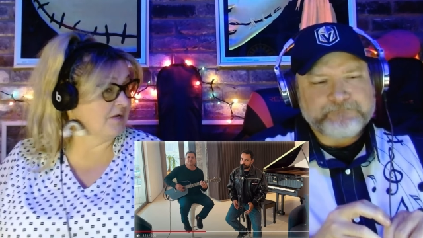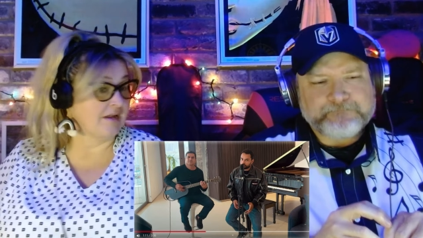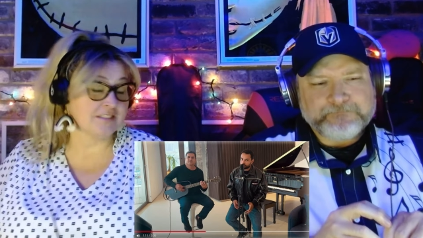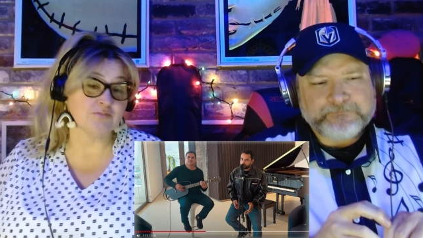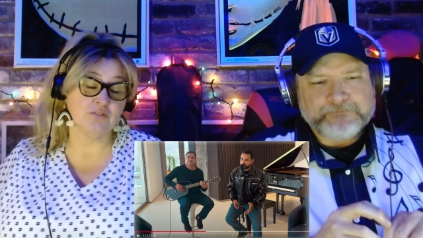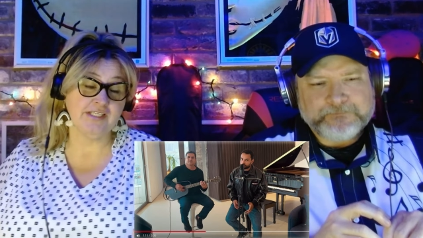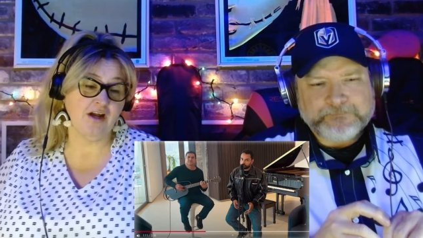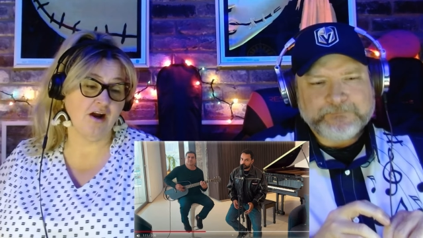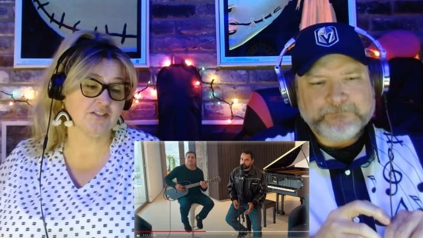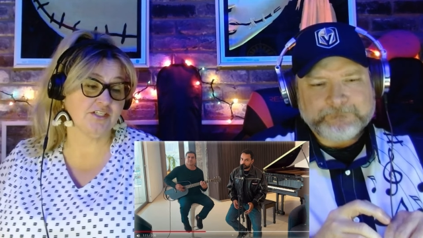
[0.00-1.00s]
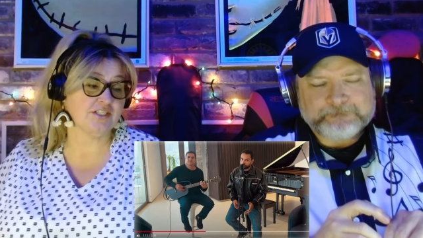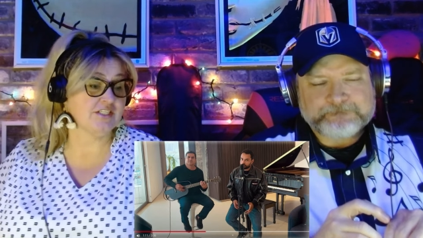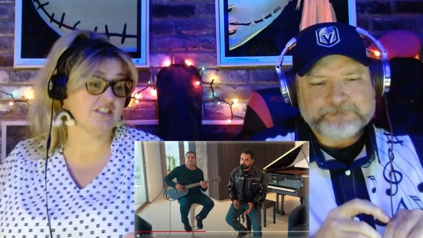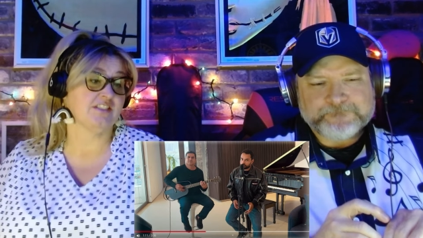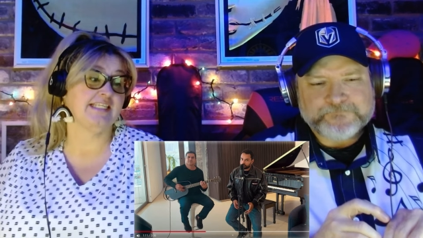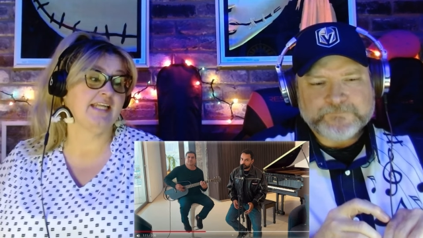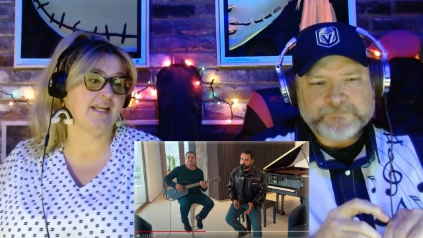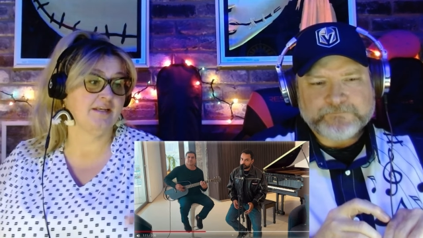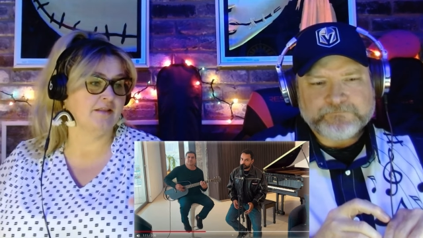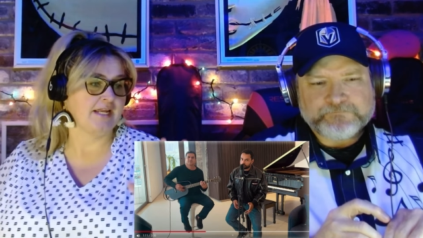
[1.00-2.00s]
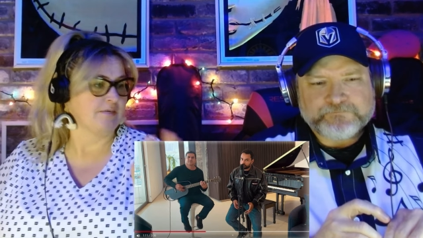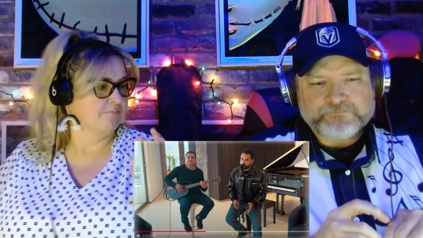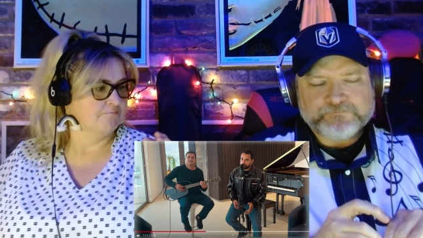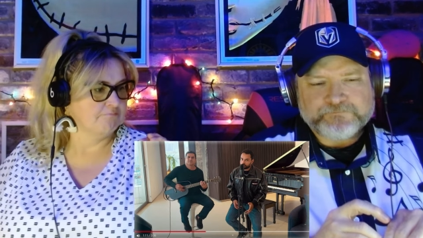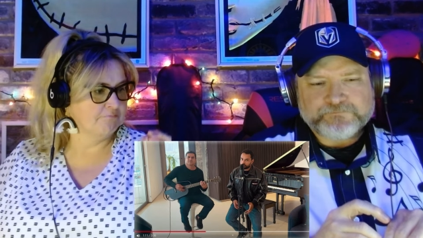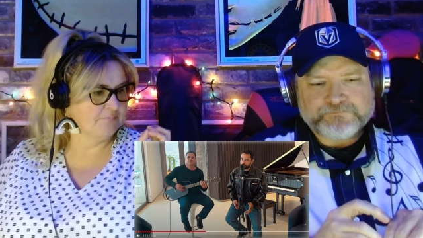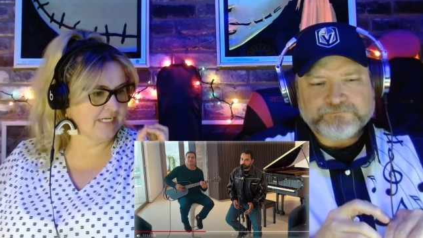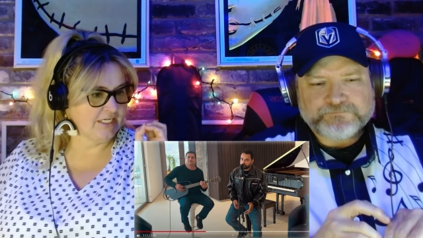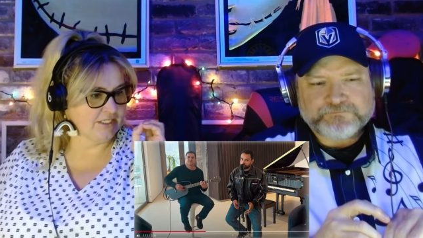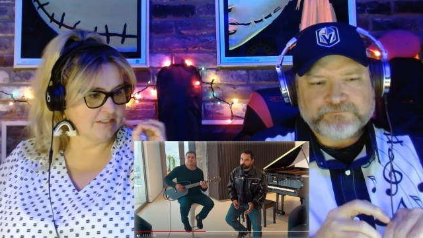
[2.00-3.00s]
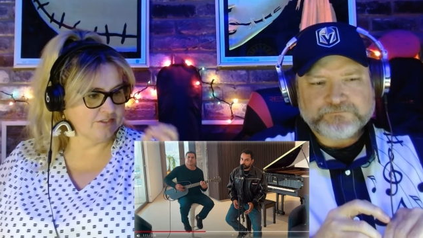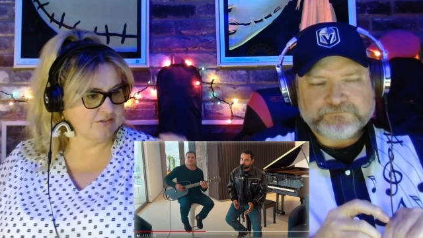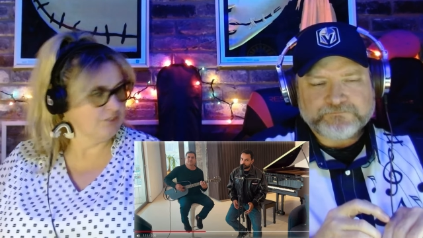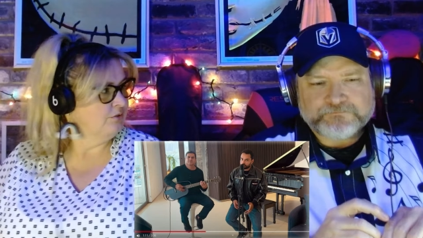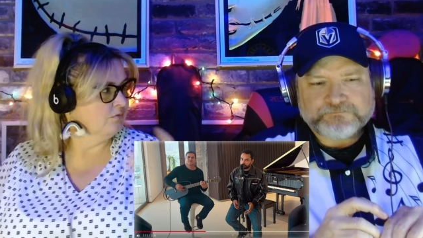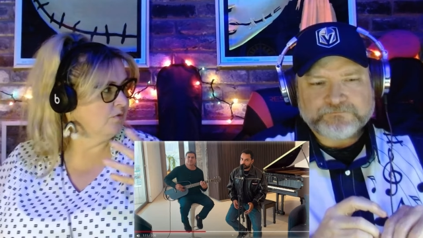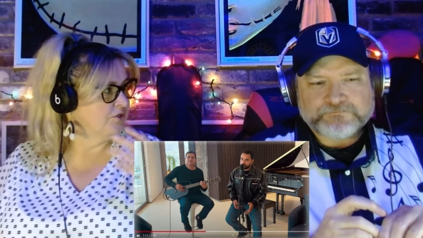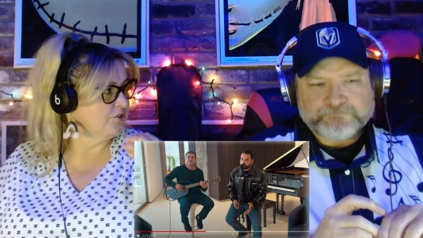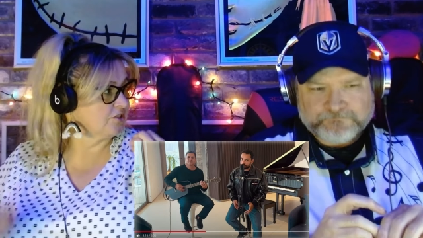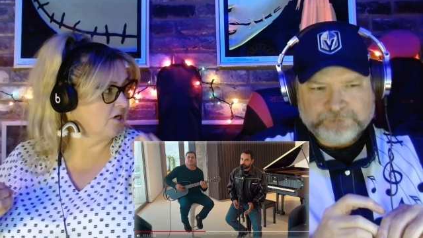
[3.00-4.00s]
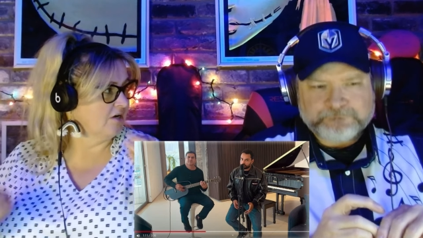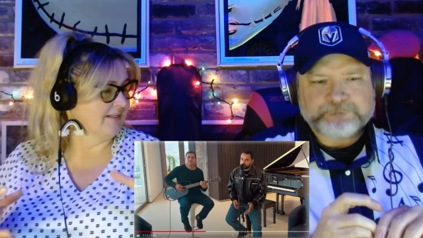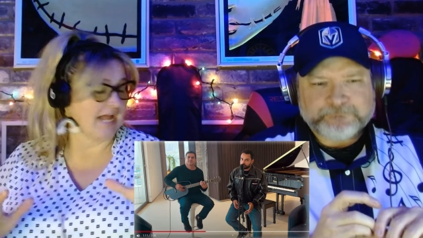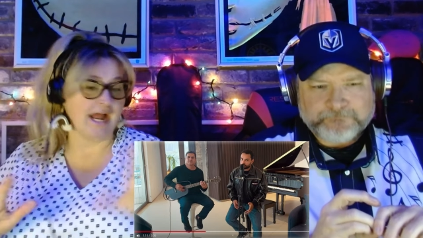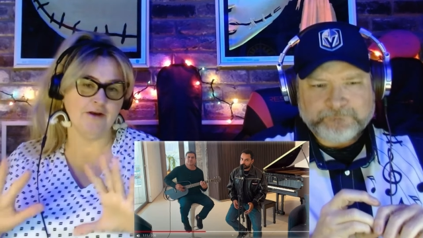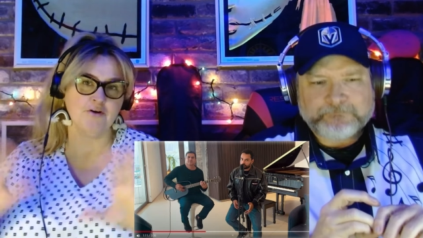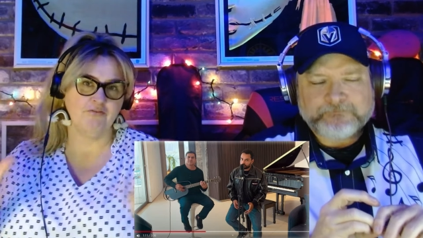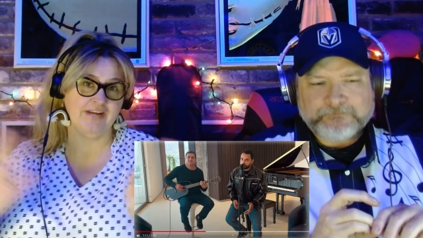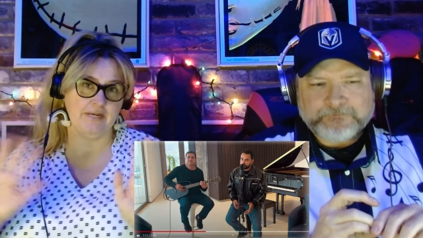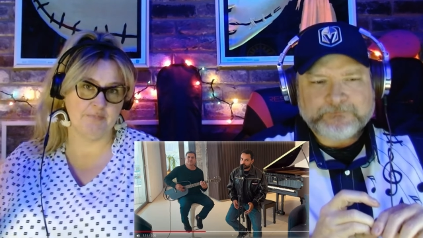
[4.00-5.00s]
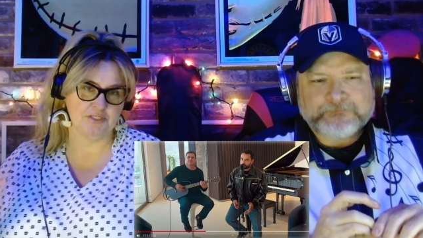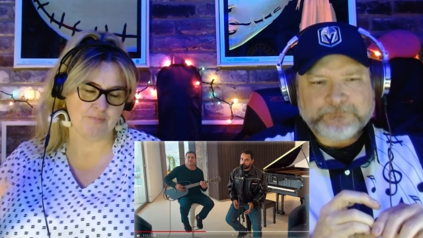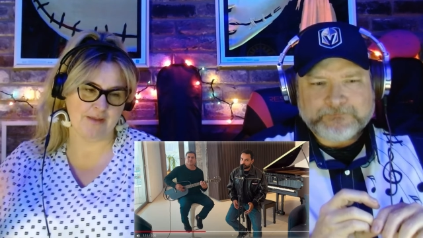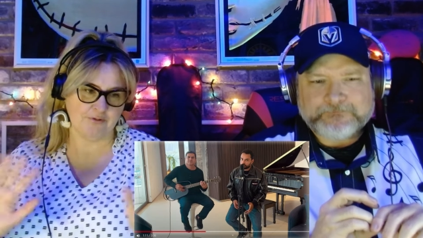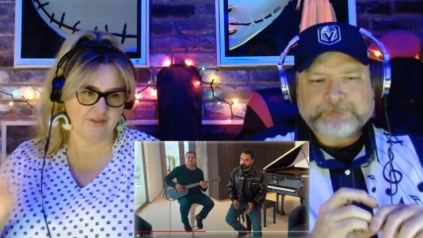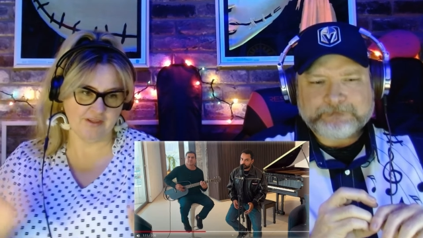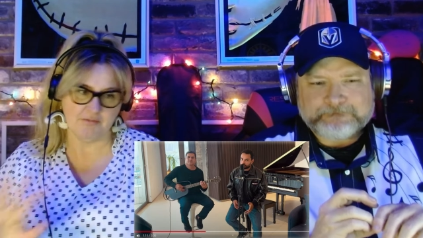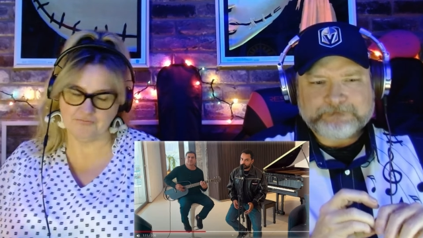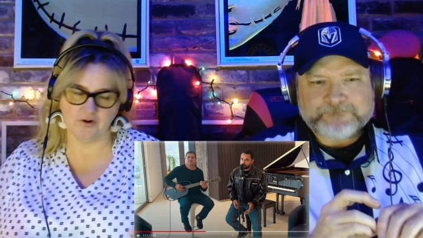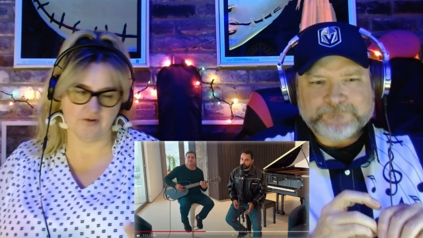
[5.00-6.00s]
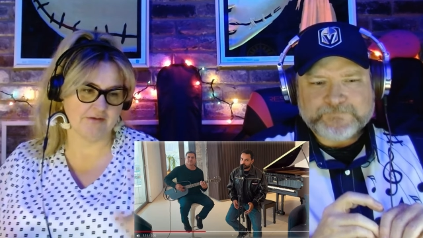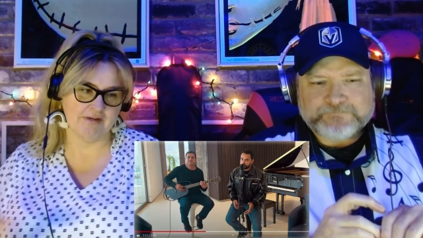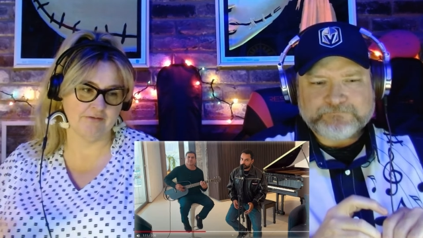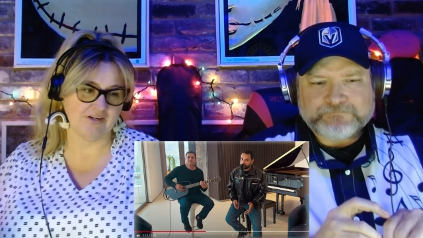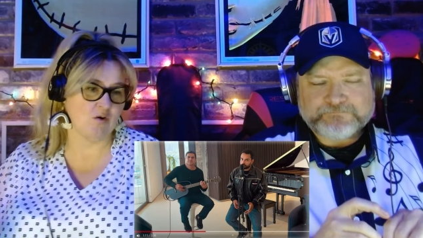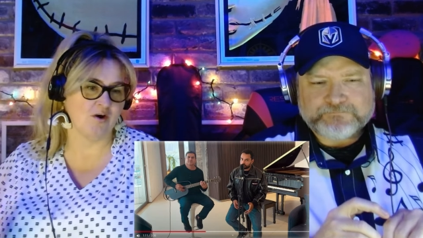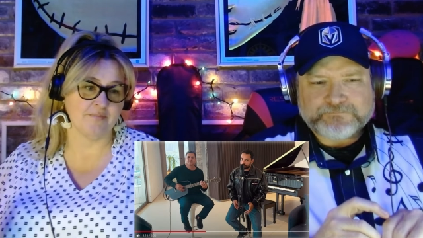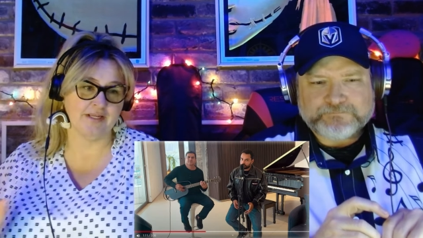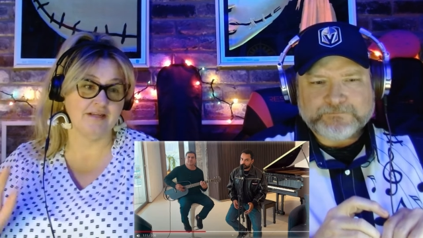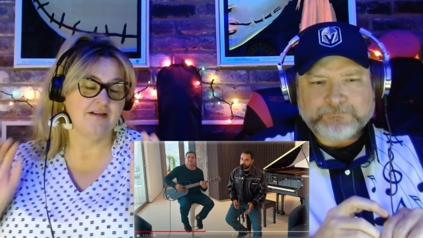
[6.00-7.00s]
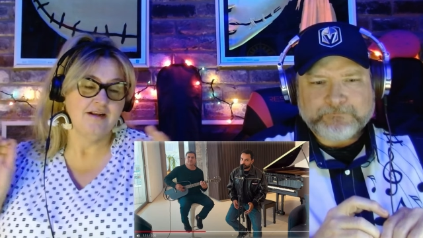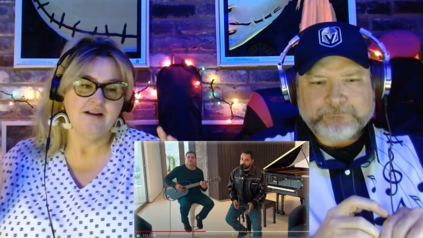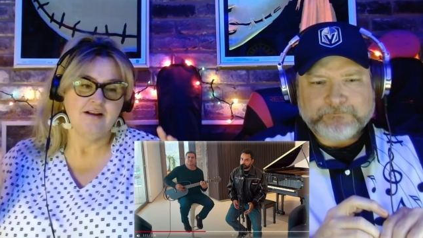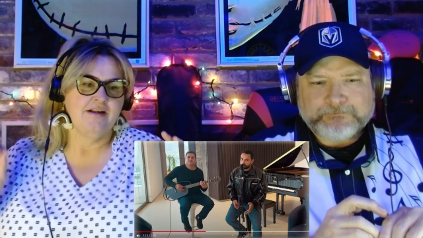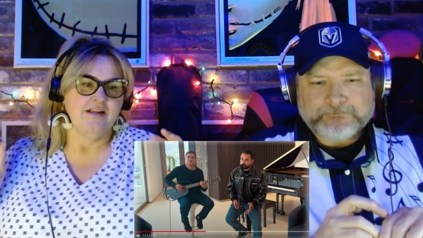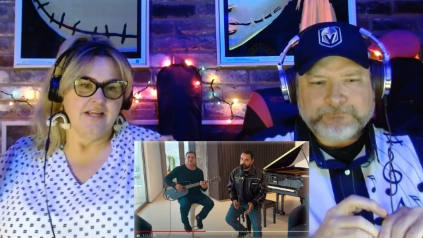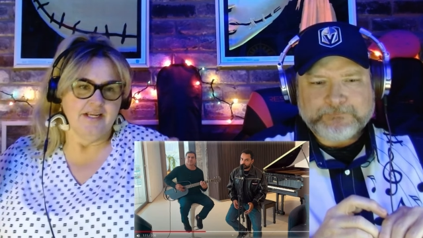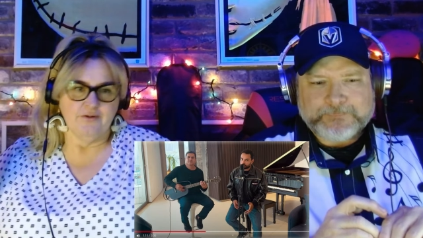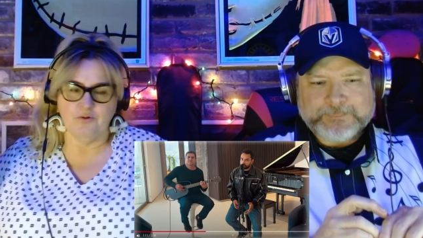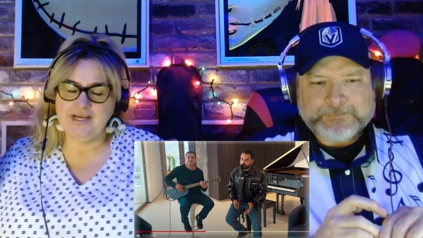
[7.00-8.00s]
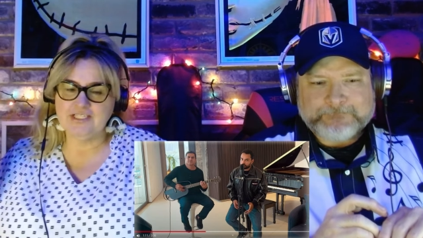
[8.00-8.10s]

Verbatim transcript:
Speaker 1: It's really hard to just sing and like be in tune when you just start like that. I don't know if he had a pitch pipe or anything before they hit record, but when he